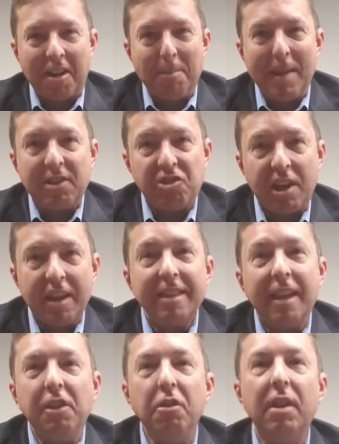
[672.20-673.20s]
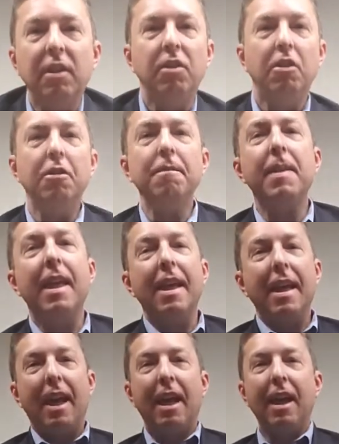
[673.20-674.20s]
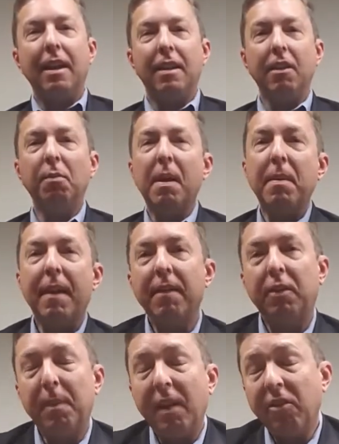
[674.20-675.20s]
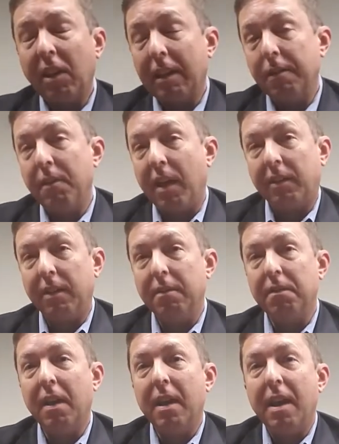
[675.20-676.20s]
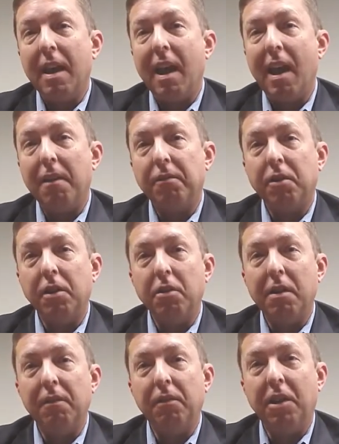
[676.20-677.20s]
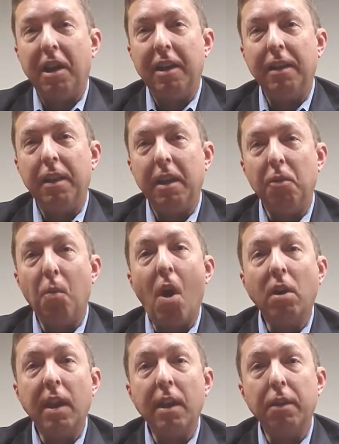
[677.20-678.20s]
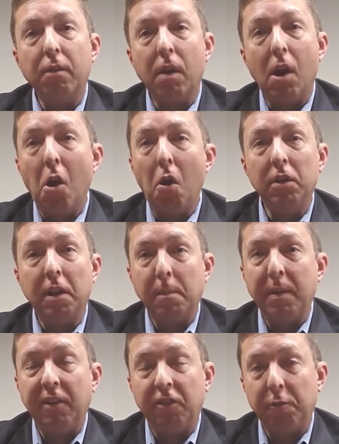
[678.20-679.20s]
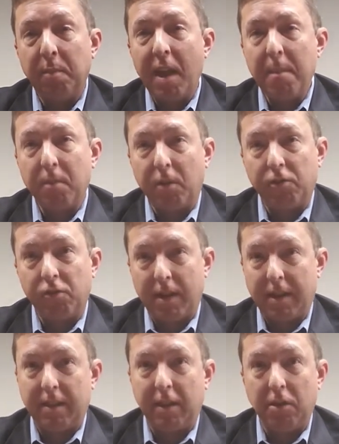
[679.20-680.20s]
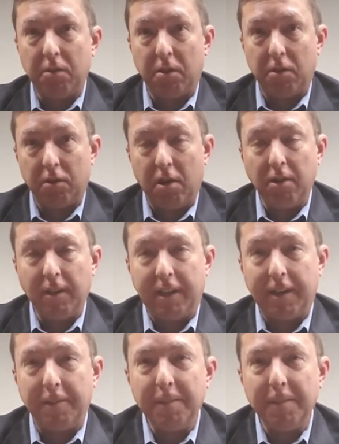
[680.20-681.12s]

betcha that you can do. And this may be especially effective after you have done the walking through a hole in a piece of paper trick that you learned earlier.